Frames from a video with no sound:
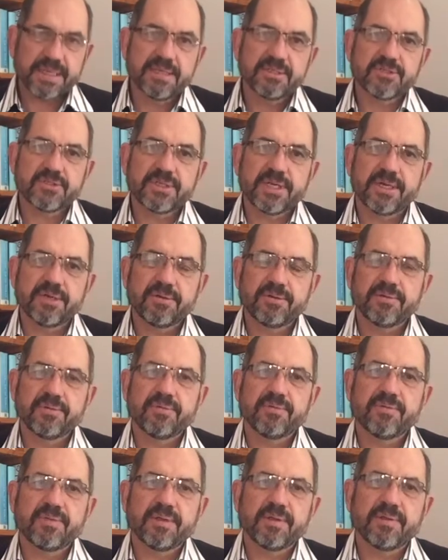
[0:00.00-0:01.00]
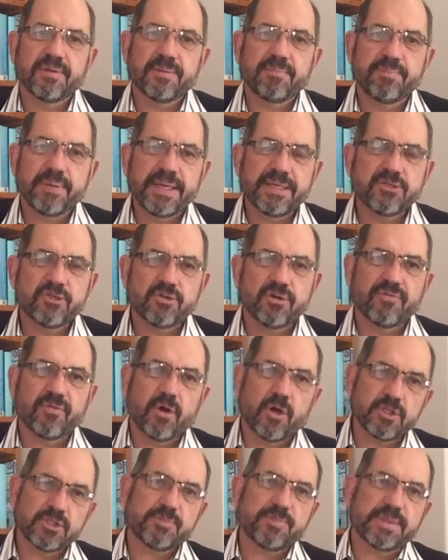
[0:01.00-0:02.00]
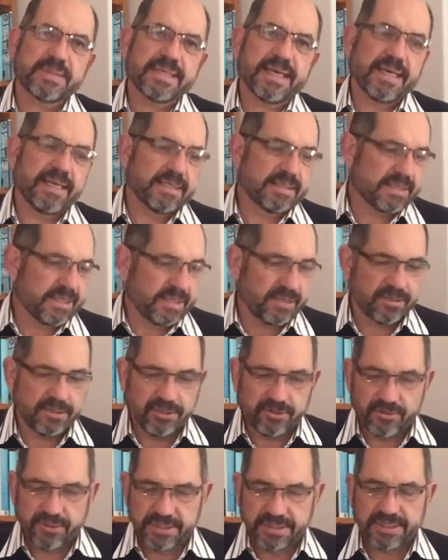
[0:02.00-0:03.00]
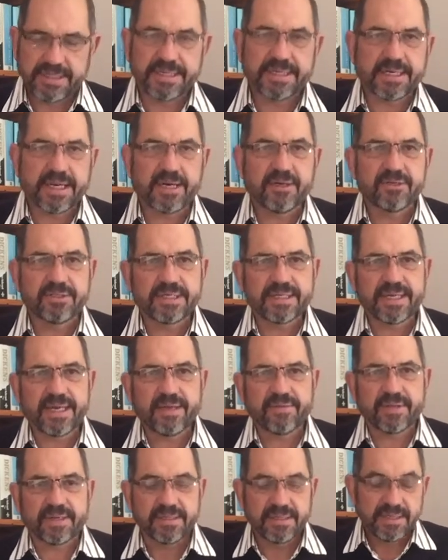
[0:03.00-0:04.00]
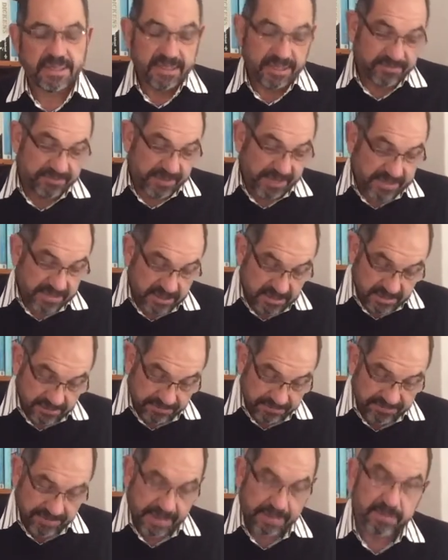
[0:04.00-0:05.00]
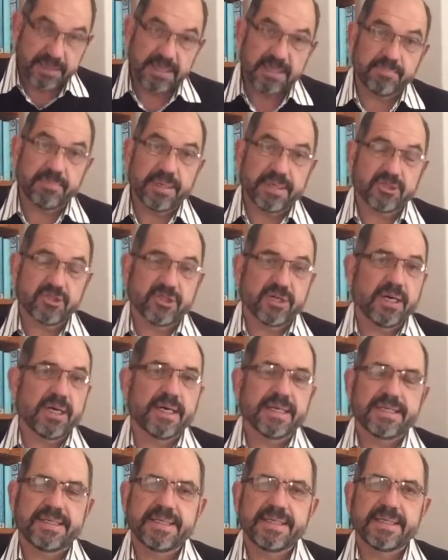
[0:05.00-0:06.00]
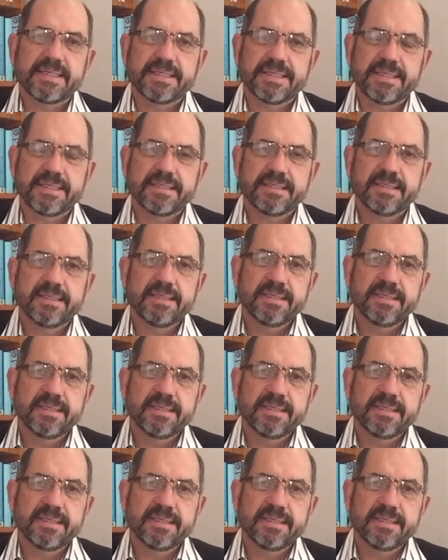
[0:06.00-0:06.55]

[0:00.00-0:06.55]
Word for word: So the, the picture of hospitality and unity go together. In fact, it's a family picture, ideally.